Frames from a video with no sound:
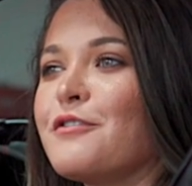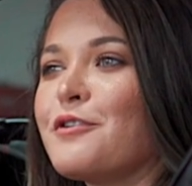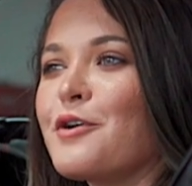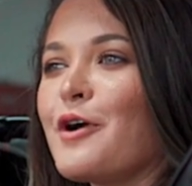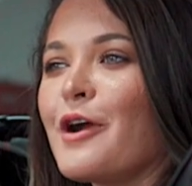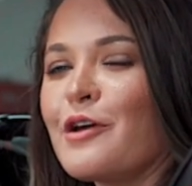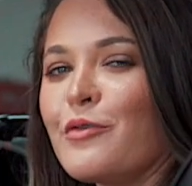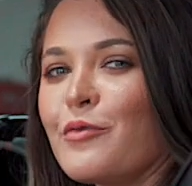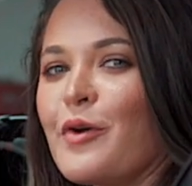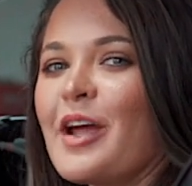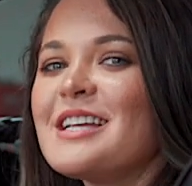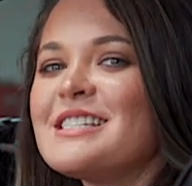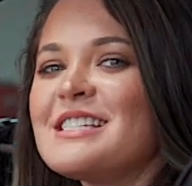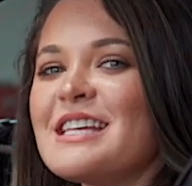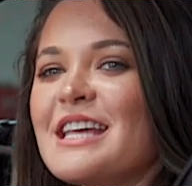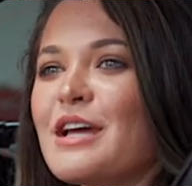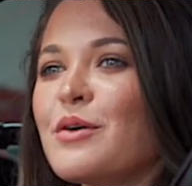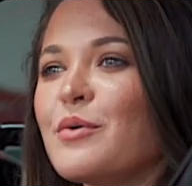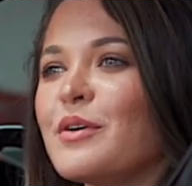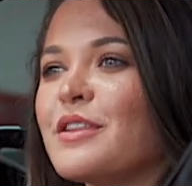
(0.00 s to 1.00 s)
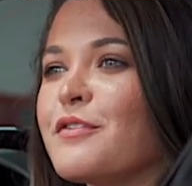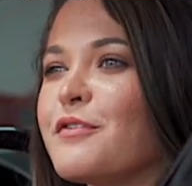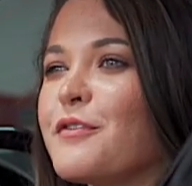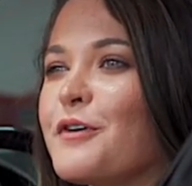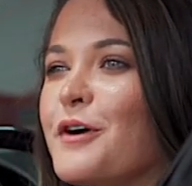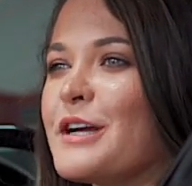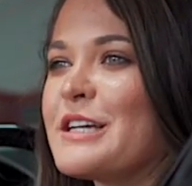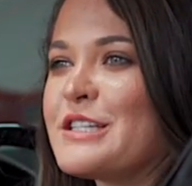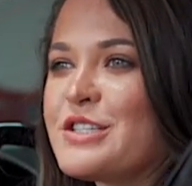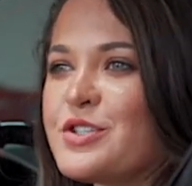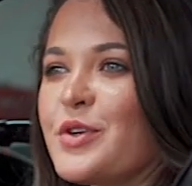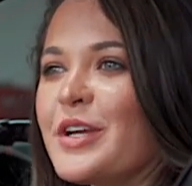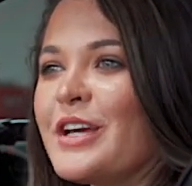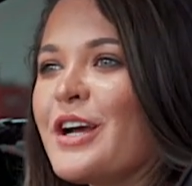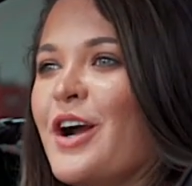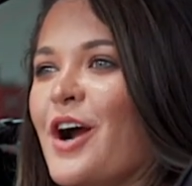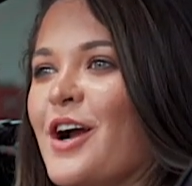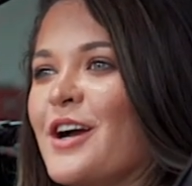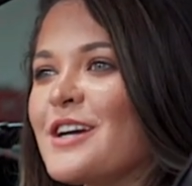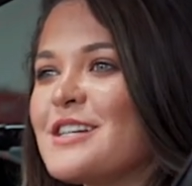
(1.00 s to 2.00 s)
Ferrari racing with the Ferrari street
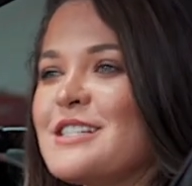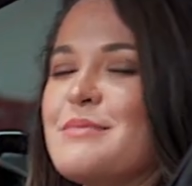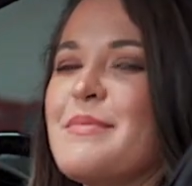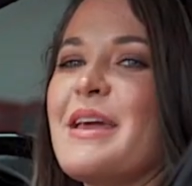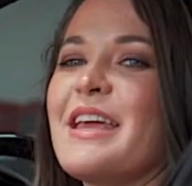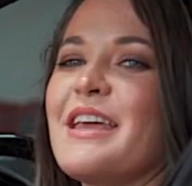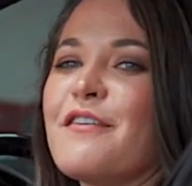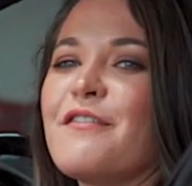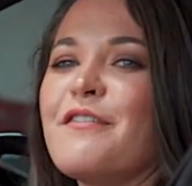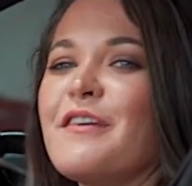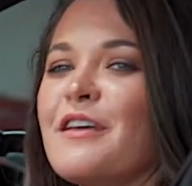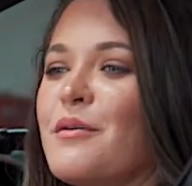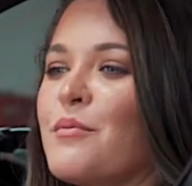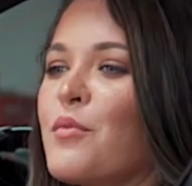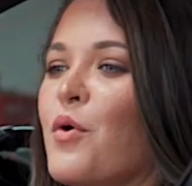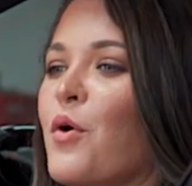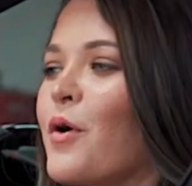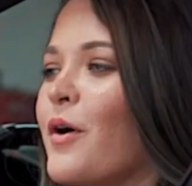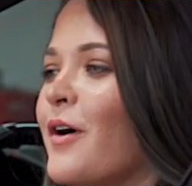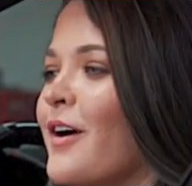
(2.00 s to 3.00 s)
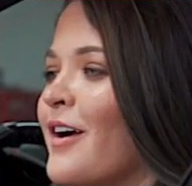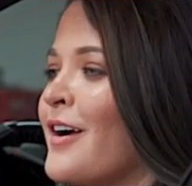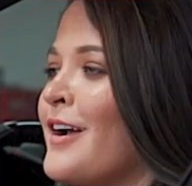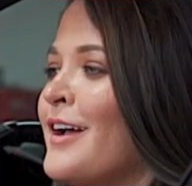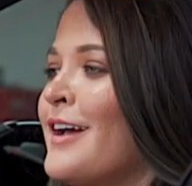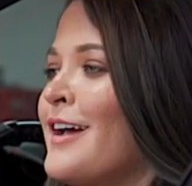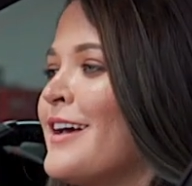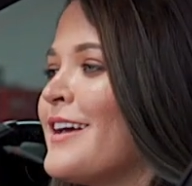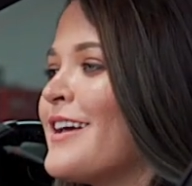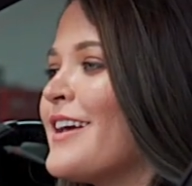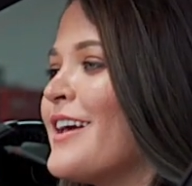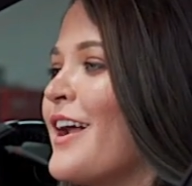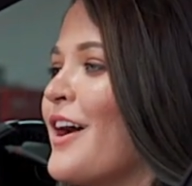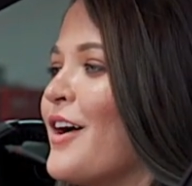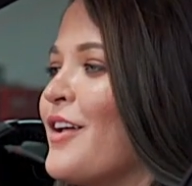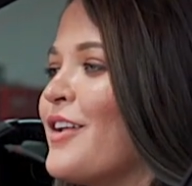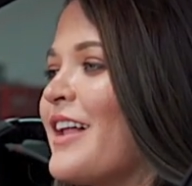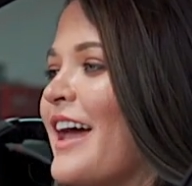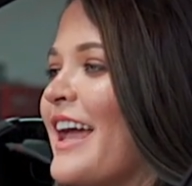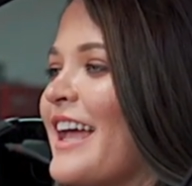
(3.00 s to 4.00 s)
cars to make you feel more, you
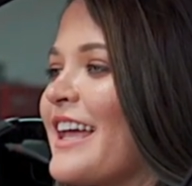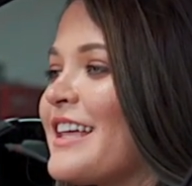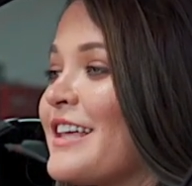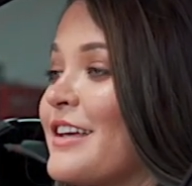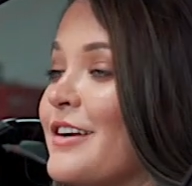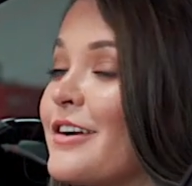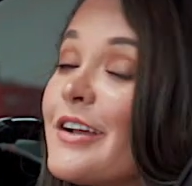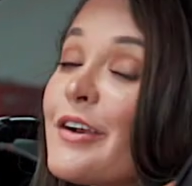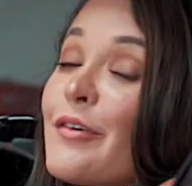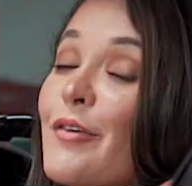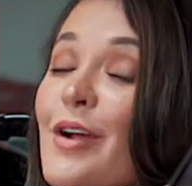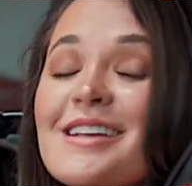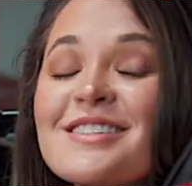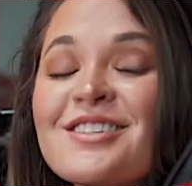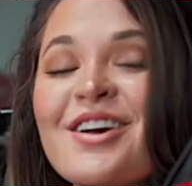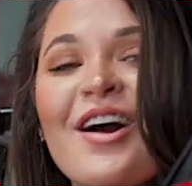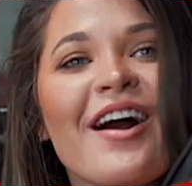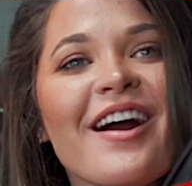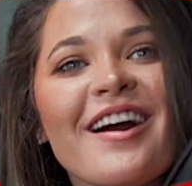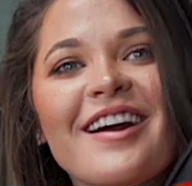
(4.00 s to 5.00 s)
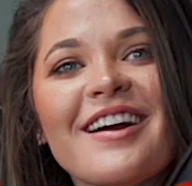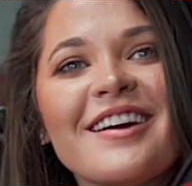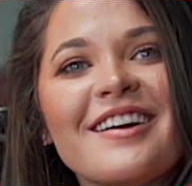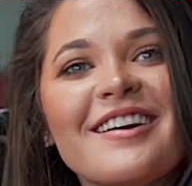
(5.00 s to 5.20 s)
know, like you're in a race car.